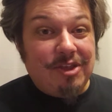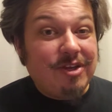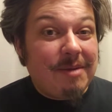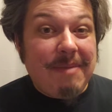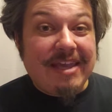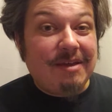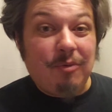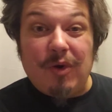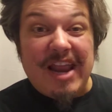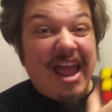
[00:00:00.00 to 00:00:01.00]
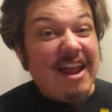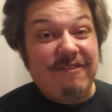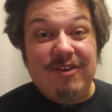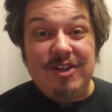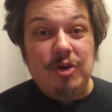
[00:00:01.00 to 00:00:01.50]
You can make it
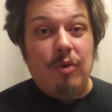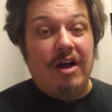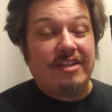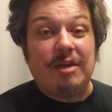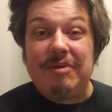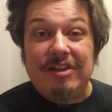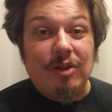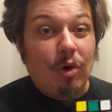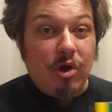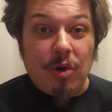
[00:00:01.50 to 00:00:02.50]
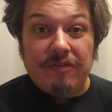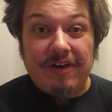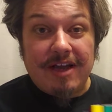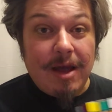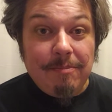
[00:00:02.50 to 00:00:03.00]
whatever you want. It could be the logo of
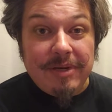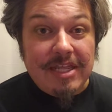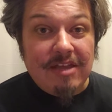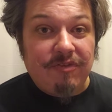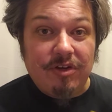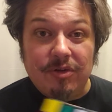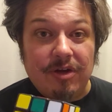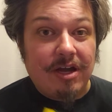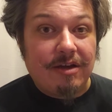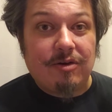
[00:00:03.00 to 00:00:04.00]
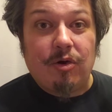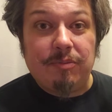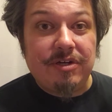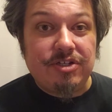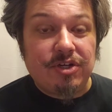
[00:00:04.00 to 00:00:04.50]
a company if you do
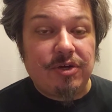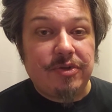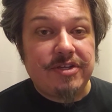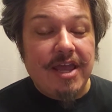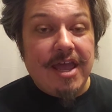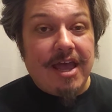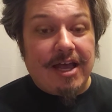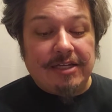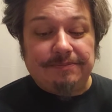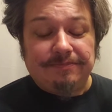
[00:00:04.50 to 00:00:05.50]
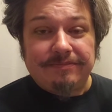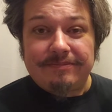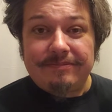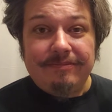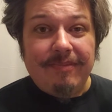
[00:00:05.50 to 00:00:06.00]
corporate shows.
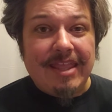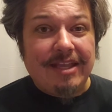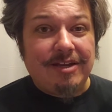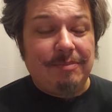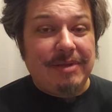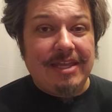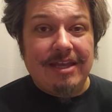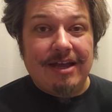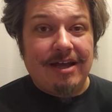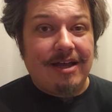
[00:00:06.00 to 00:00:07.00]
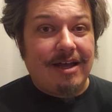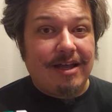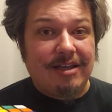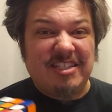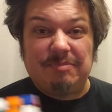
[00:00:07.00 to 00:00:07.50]
It could be a
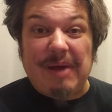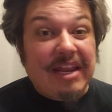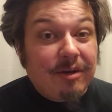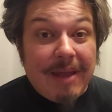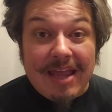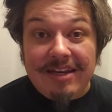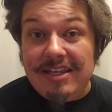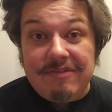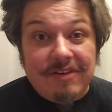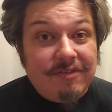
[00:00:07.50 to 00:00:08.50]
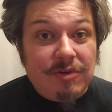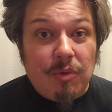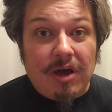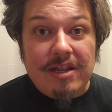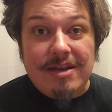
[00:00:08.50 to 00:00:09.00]
Spider-Man, even if you
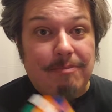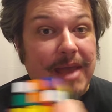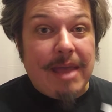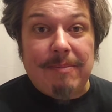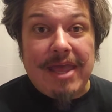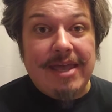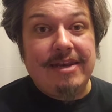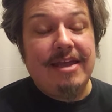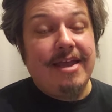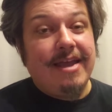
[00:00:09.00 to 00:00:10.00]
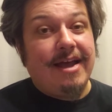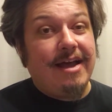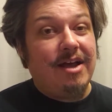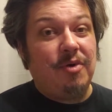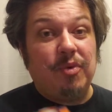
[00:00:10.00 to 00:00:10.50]
wanted, Batman,
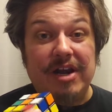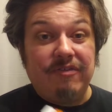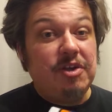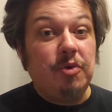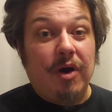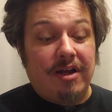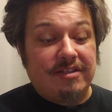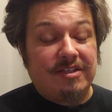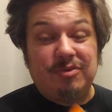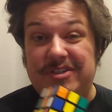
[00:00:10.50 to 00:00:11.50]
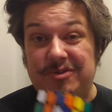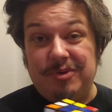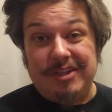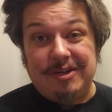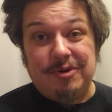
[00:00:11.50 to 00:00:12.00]
whatever you want, which is
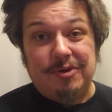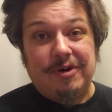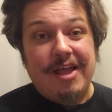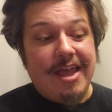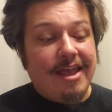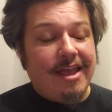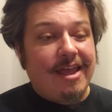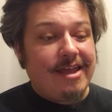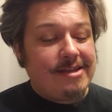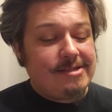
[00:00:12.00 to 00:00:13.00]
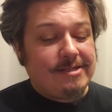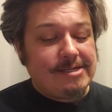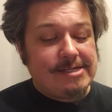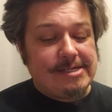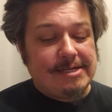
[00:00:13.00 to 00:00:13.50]
really cool. And
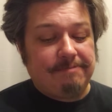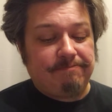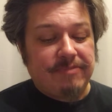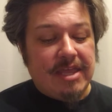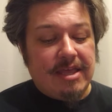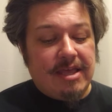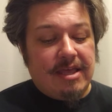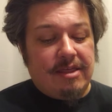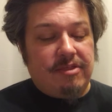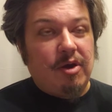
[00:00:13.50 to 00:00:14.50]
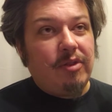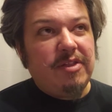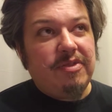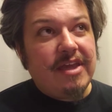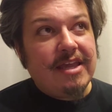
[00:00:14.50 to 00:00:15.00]
the only
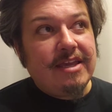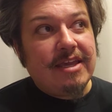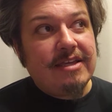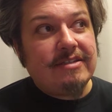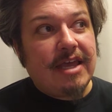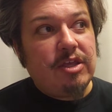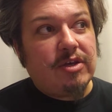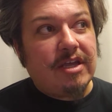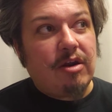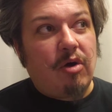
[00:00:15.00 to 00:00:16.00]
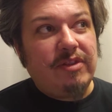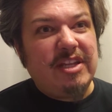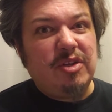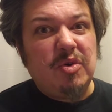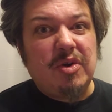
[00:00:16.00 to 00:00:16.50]
thing is that you can only
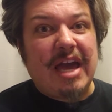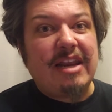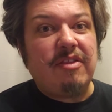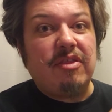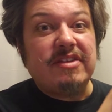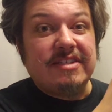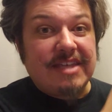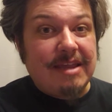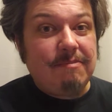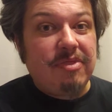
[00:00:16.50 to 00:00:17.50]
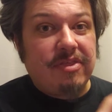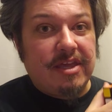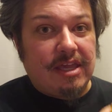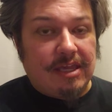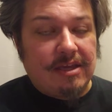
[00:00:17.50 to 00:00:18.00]
do kind of the same
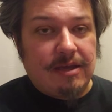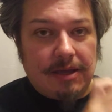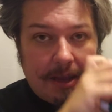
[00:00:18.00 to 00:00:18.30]
thing.